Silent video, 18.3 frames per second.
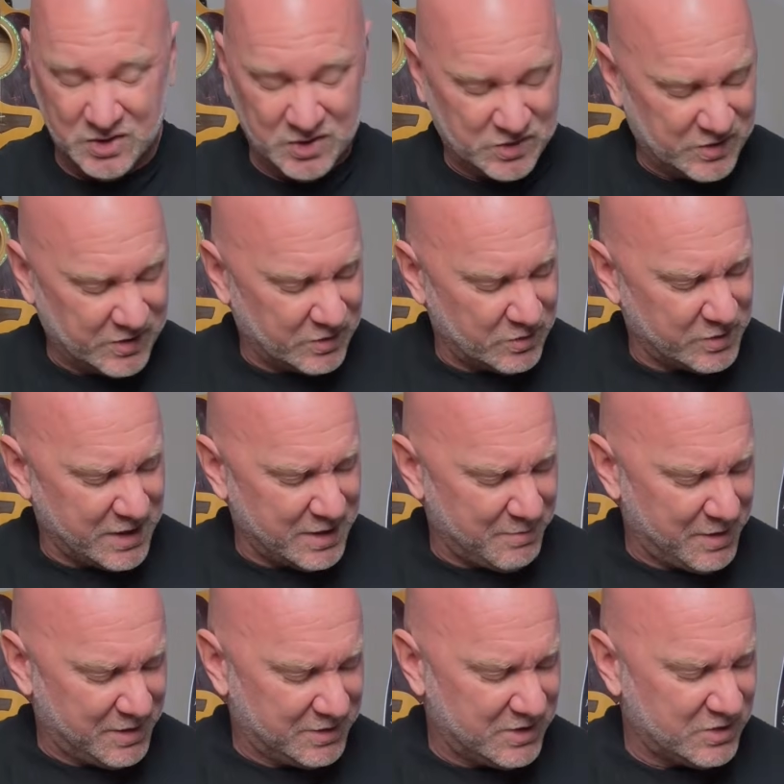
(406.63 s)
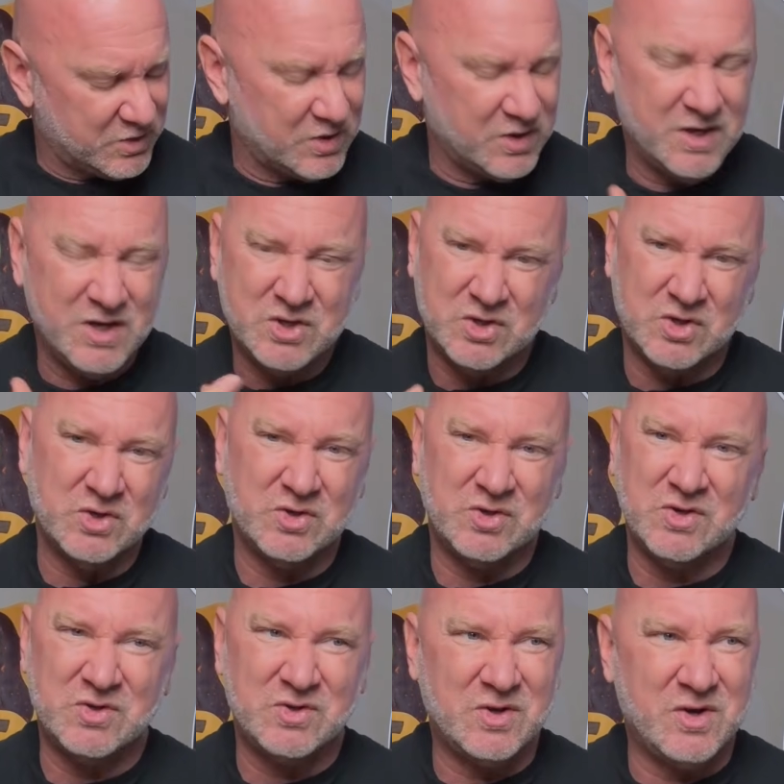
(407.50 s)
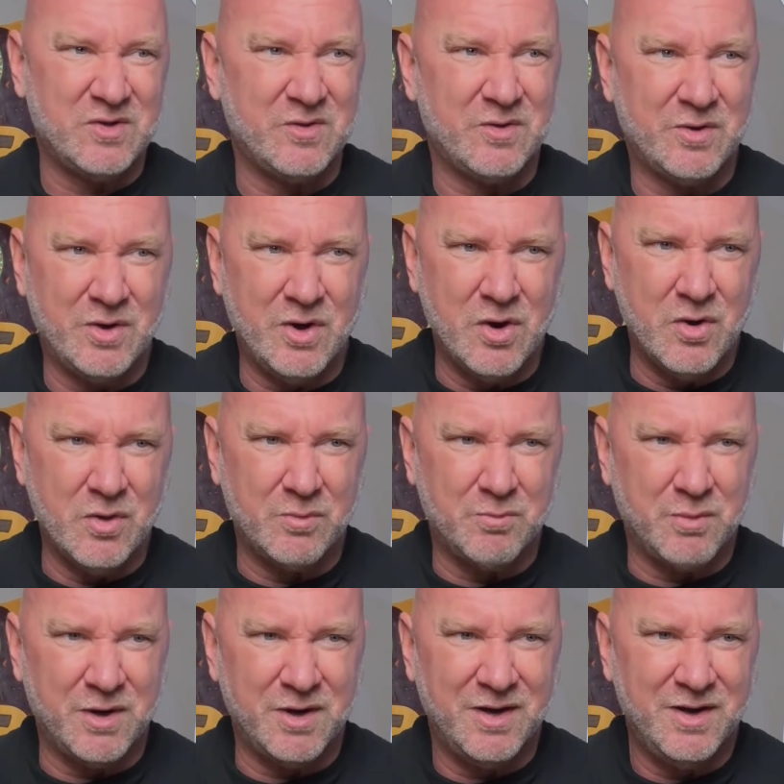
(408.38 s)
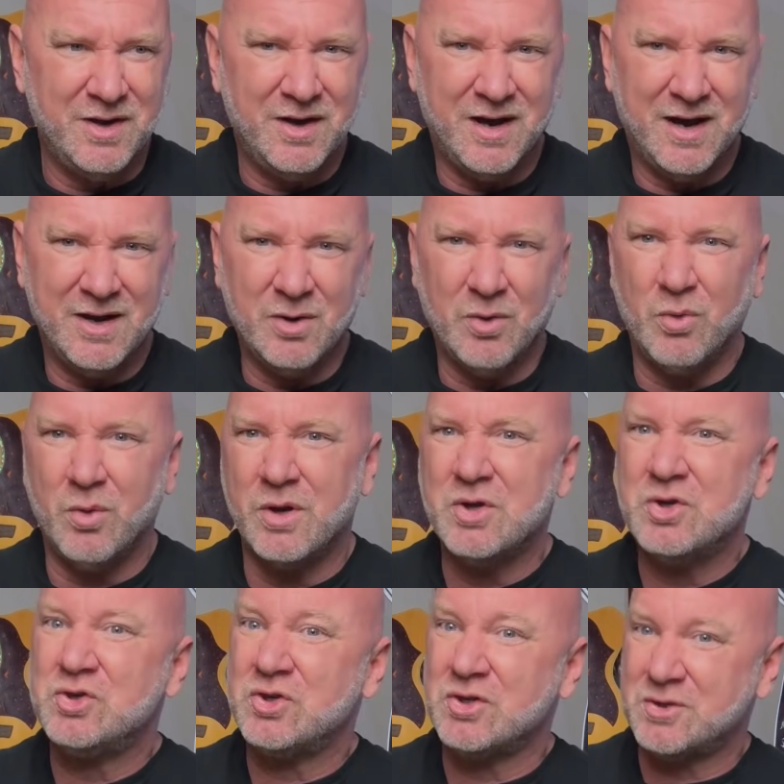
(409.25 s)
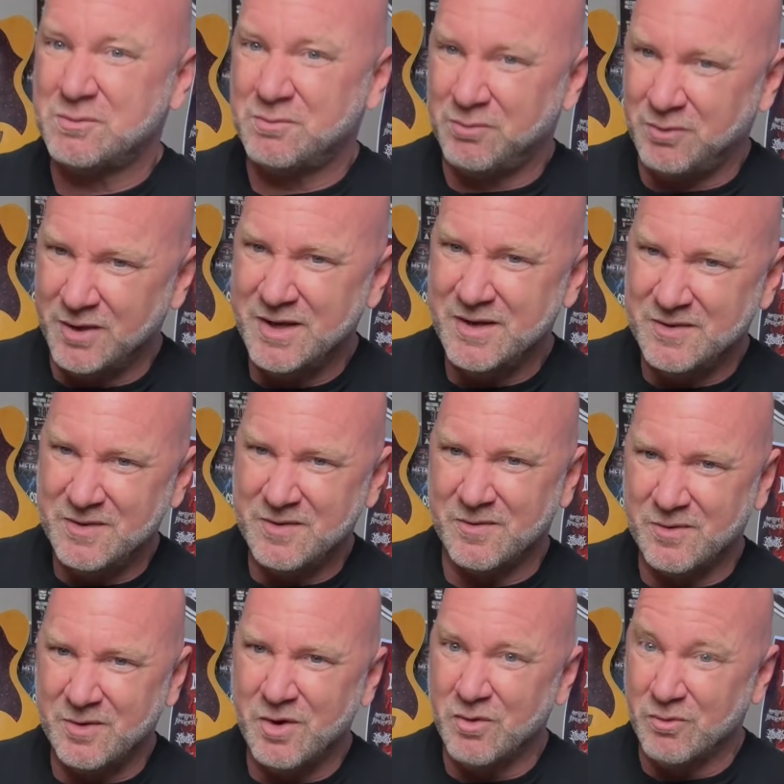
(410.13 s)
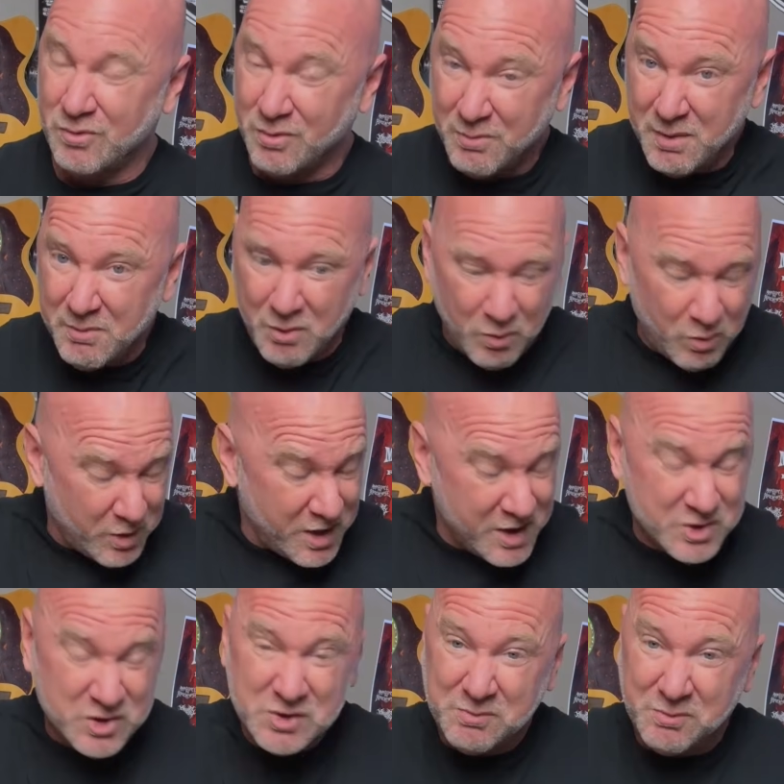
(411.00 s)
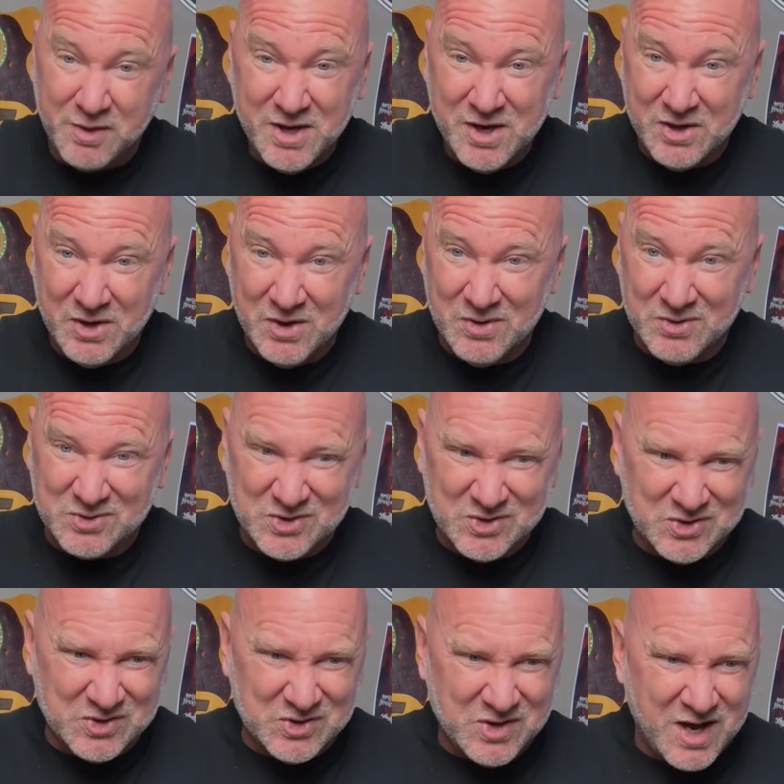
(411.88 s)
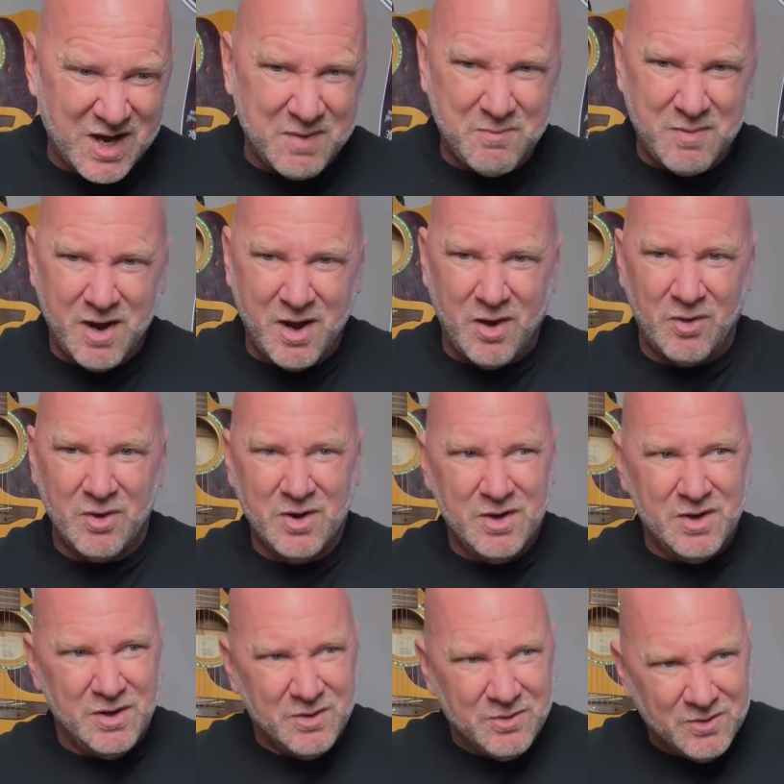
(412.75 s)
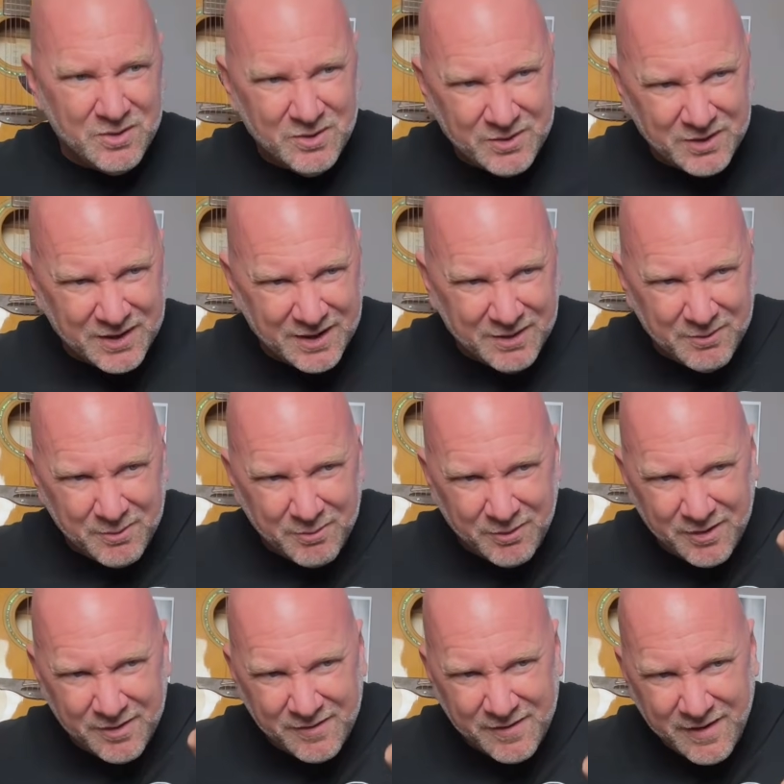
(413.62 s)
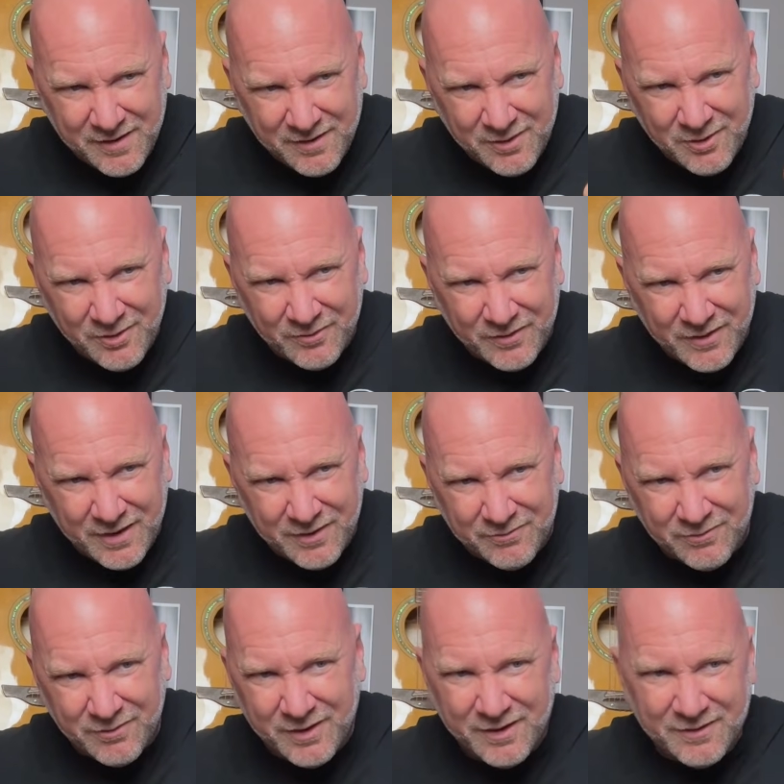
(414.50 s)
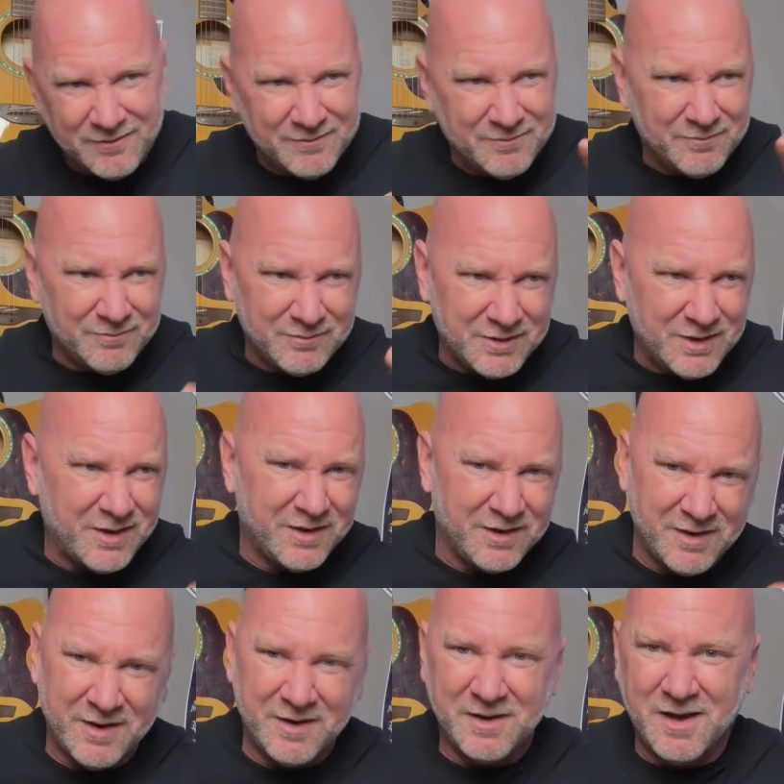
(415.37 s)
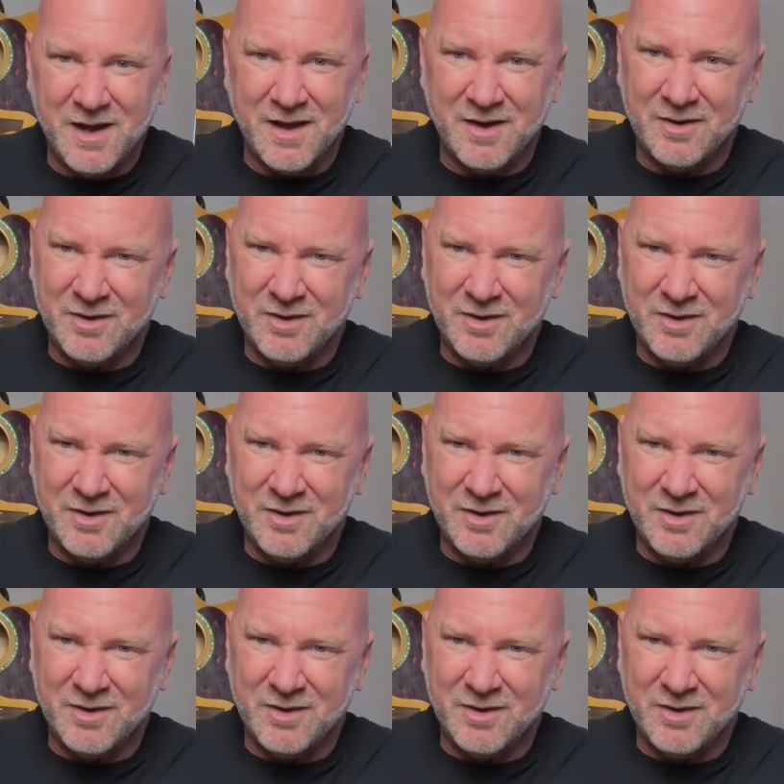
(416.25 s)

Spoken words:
It's like, okay, my destination is this other note, but I don't want to just play the other note. Remember, we're not just playing notes. This is not about, well, okay, we played that note, that fret, and yada, yada, yada.